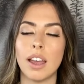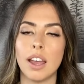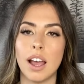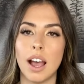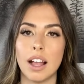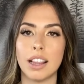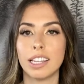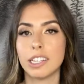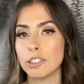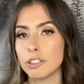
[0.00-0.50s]

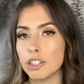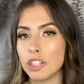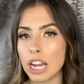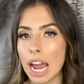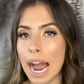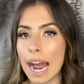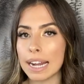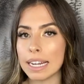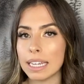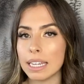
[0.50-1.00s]
a little
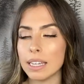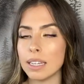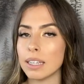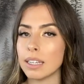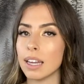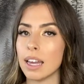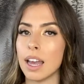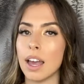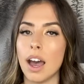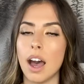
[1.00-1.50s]
chatty,
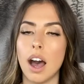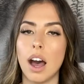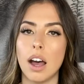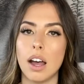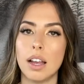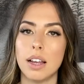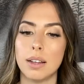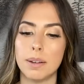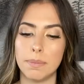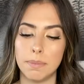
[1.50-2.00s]

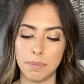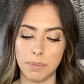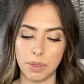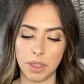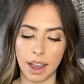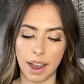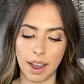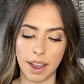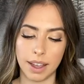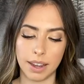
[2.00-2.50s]

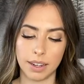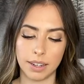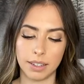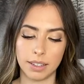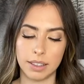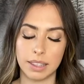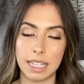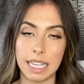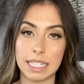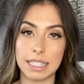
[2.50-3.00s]
that
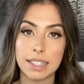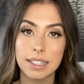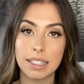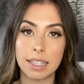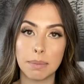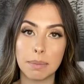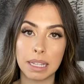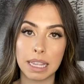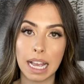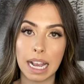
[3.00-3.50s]
this is
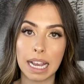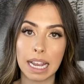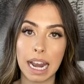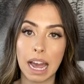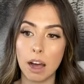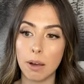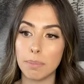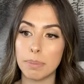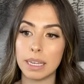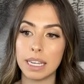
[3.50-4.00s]
something that can
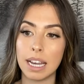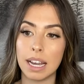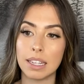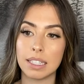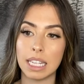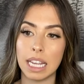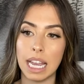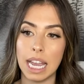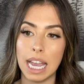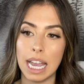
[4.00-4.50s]
help, because
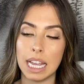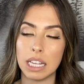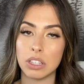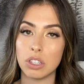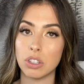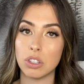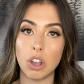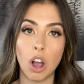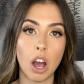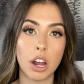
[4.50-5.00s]
it's
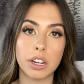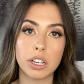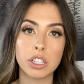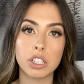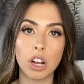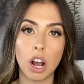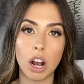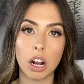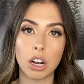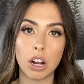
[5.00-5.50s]
not a
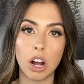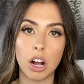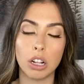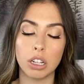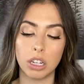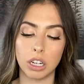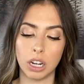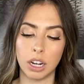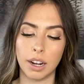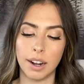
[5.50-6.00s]
shock
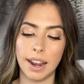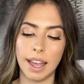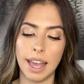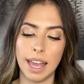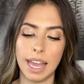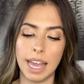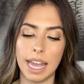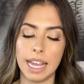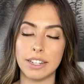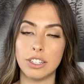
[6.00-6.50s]
collar.
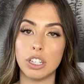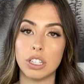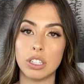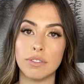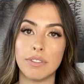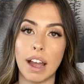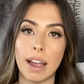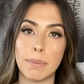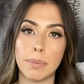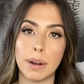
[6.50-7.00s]
It just
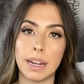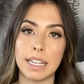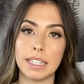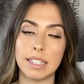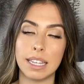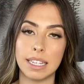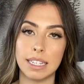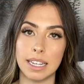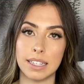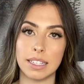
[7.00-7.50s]
vibrates
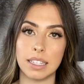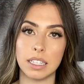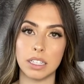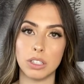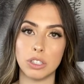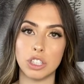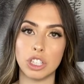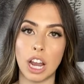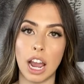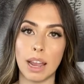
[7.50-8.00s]
and does a little
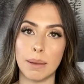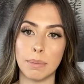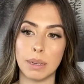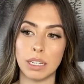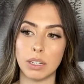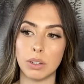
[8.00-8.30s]
chiming